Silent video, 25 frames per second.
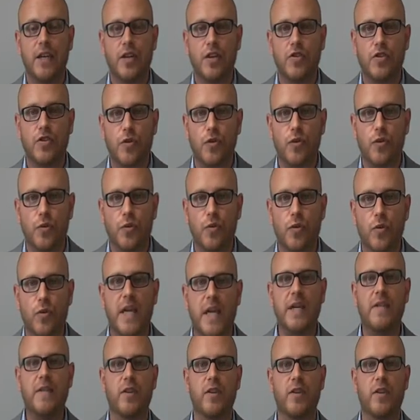to
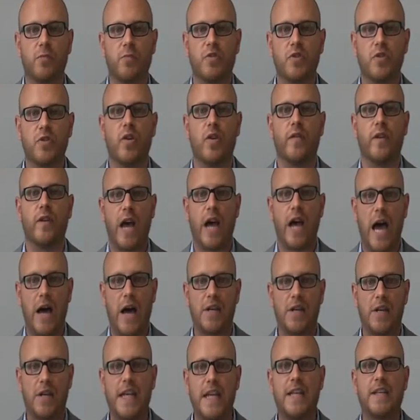even observe it, our
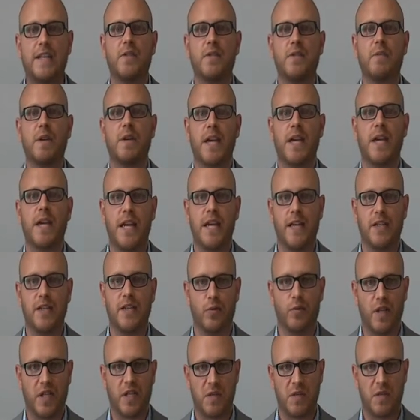need to be here to
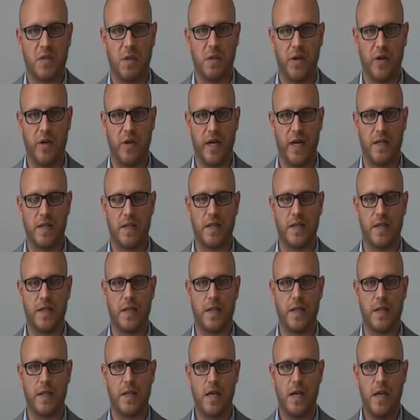experience it.
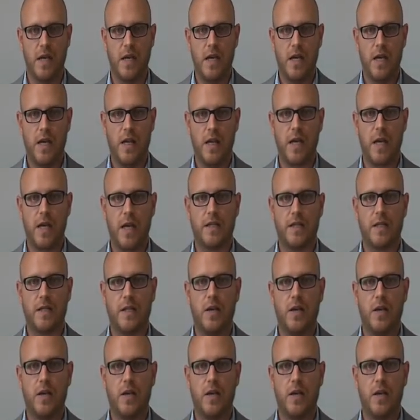That